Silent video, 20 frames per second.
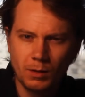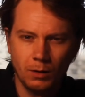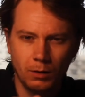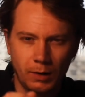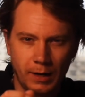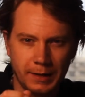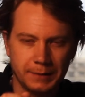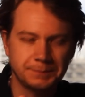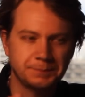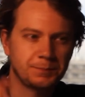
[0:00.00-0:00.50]

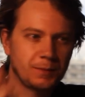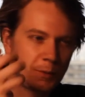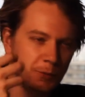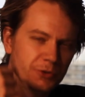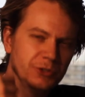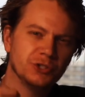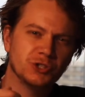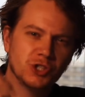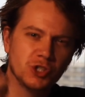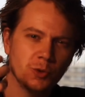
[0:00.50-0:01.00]
yeah.
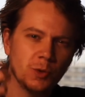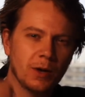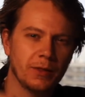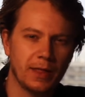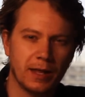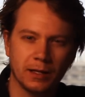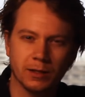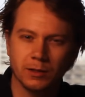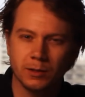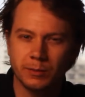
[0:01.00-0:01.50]
When you chew on
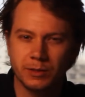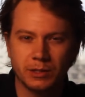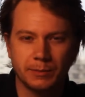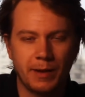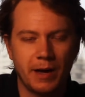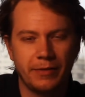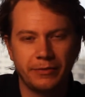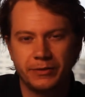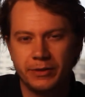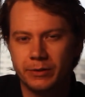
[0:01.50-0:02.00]
that a little bit in
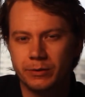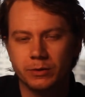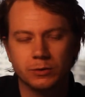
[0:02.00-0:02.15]
your mouth too,